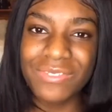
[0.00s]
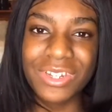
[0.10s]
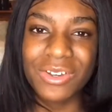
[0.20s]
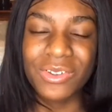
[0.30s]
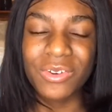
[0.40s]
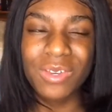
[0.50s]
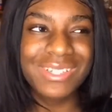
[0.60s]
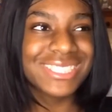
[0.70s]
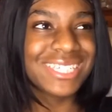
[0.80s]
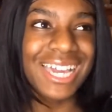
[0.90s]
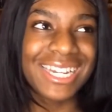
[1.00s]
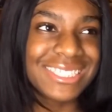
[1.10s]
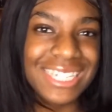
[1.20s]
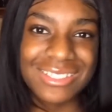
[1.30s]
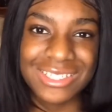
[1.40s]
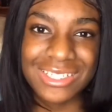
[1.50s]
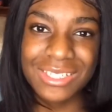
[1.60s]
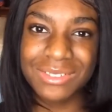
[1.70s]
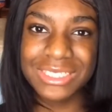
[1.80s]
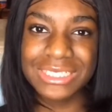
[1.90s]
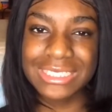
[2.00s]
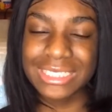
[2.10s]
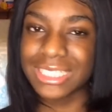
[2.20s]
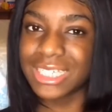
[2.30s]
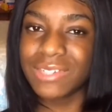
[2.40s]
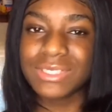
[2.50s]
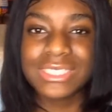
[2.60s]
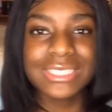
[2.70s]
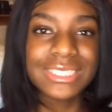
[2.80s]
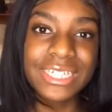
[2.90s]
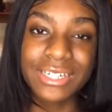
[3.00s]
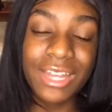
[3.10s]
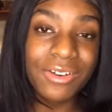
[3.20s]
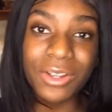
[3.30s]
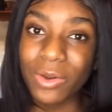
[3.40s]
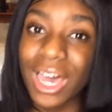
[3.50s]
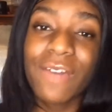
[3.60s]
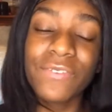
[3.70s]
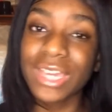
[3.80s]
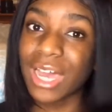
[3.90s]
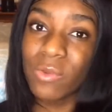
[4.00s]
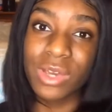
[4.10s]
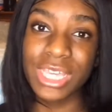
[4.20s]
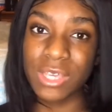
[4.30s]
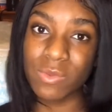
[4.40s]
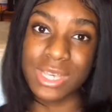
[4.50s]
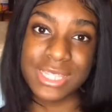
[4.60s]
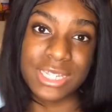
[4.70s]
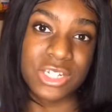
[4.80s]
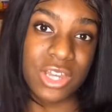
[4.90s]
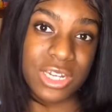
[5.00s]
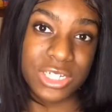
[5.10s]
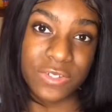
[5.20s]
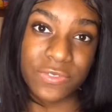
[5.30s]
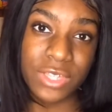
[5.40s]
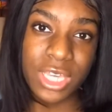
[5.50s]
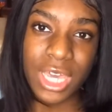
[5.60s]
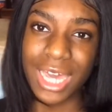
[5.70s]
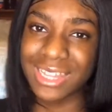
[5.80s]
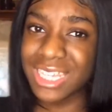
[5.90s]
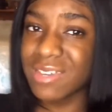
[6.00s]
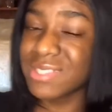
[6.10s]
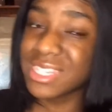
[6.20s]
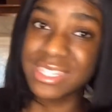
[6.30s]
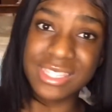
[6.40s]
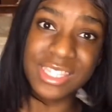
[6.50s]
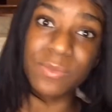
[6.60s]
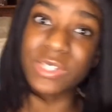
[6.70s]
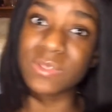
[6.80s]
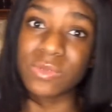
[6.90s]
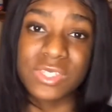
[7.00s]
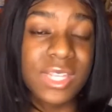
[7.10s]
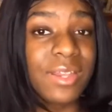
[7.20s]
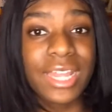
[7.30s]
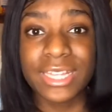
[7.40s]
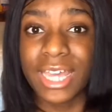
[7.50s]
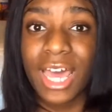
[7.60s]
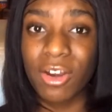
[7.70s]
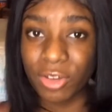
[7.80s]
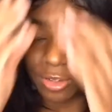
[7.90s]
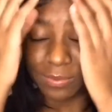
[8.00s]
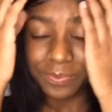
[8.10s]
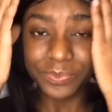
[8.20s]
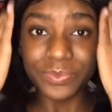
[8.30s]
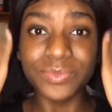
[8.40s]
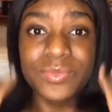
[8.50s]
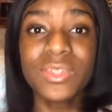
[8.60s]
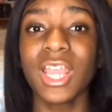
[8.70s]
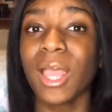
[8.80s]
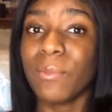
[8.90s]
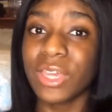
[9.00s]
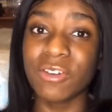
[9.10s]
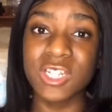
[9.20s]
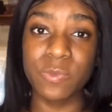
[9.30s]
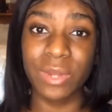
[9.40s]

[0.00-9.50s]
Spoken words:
know. No, he wasn't the guidance counselor. He was just there. I don't know. I forgot what he was in charge of. I think he was the assistant principal, something like that. I don't know. But he would just be like,